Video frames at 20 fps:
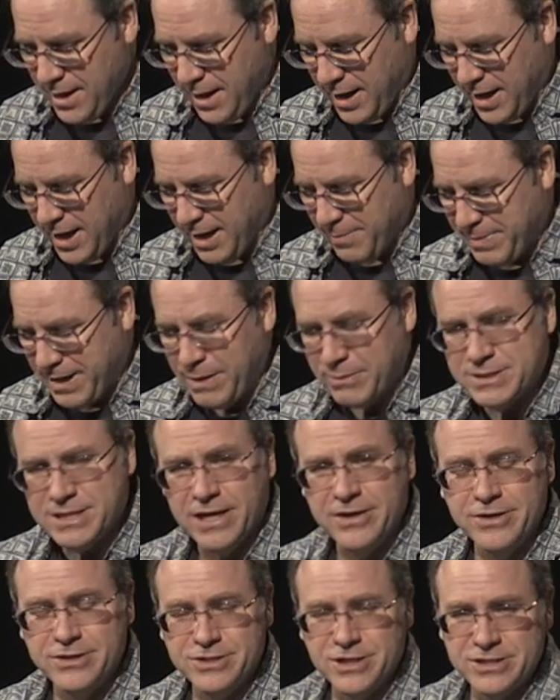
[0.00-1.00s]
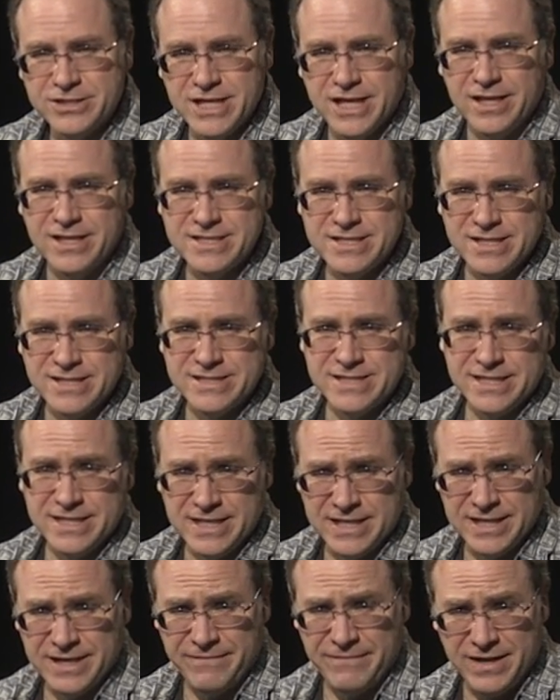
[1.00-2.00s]
I will tell you, Dirk Gently's Holistic
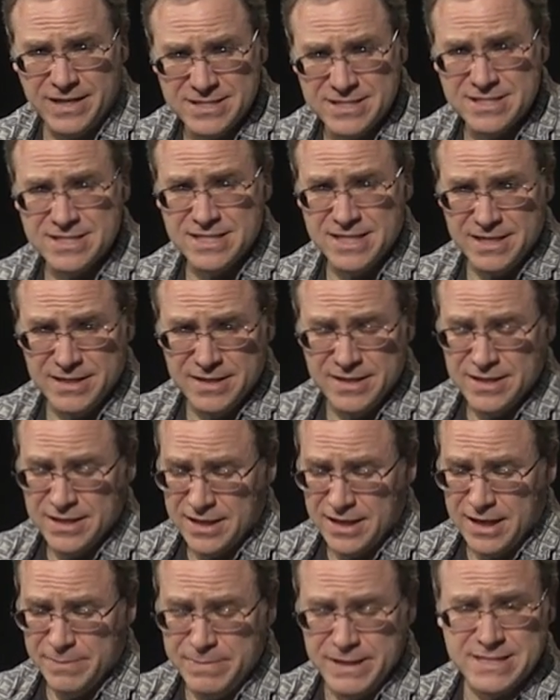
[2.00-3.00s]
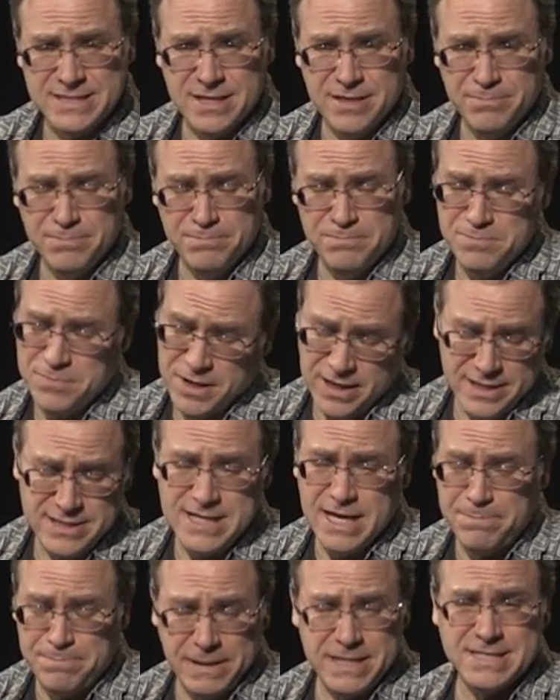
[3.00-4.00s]
Detective Agency, based
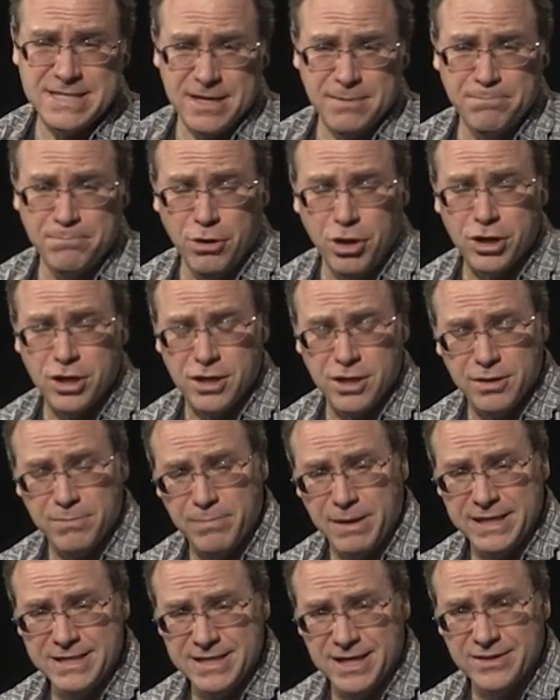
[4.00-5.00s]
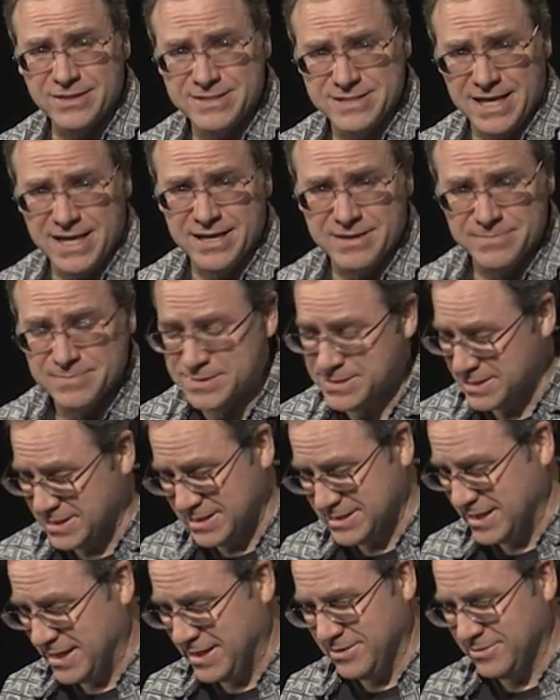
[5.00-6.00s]
on a book by Douglas Adams,
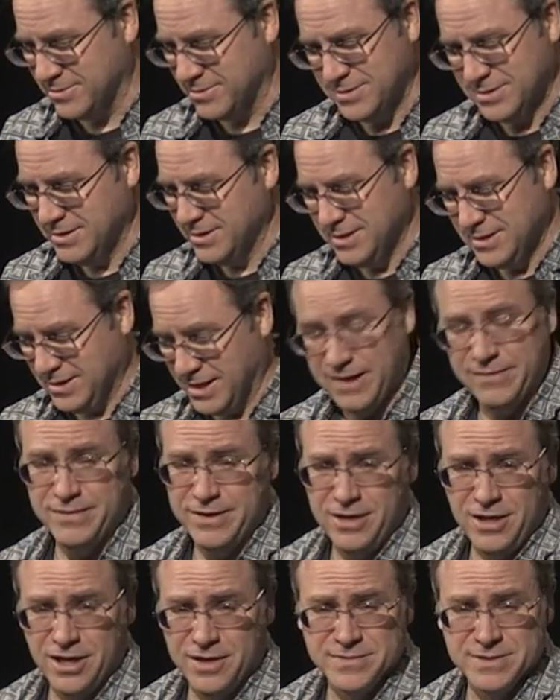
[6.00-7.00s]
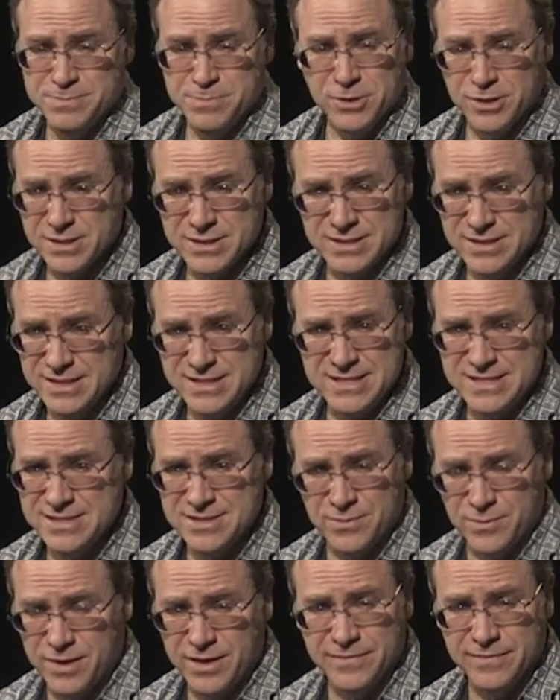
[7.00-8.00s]
because I read all of his books and this
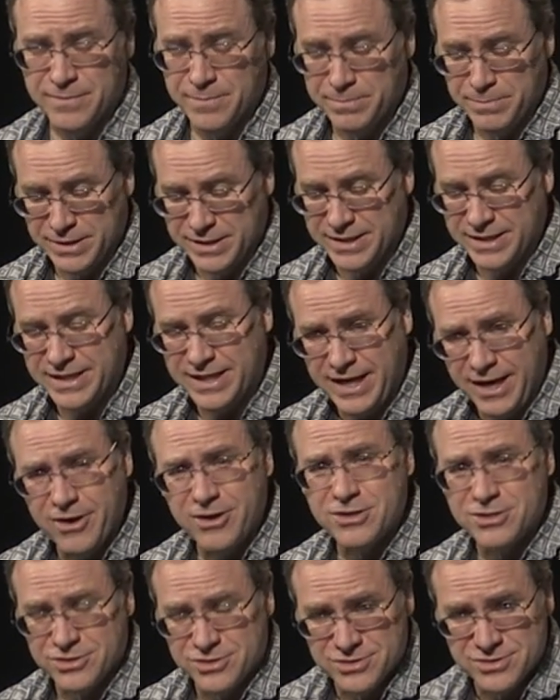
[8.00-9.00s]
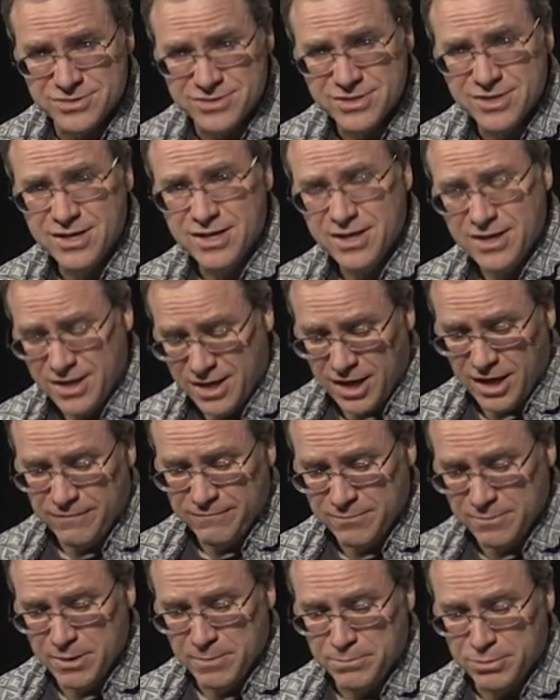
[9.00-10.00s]
isn't one of them, but the characters are
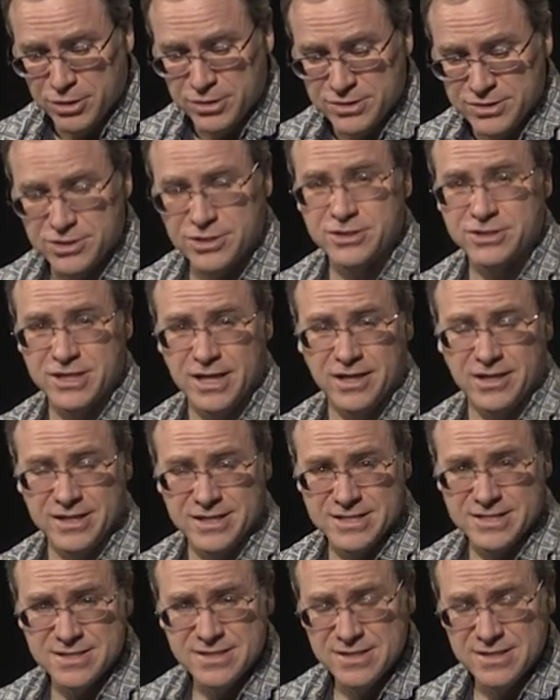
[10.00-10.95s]
from the book Dirk Gently's.